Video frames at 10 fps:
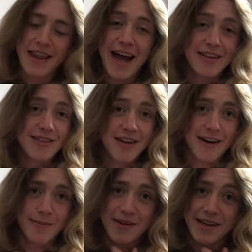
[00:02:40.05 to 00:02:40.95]
that's
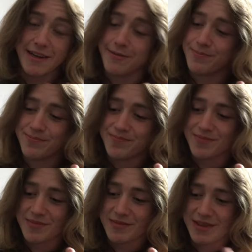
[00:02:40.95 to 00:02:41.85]
gonna be
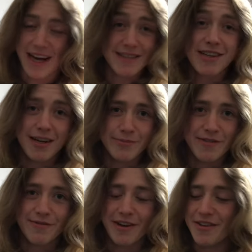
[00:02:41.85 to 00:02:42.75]

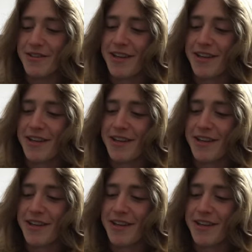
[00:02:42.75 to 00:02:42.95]
fun.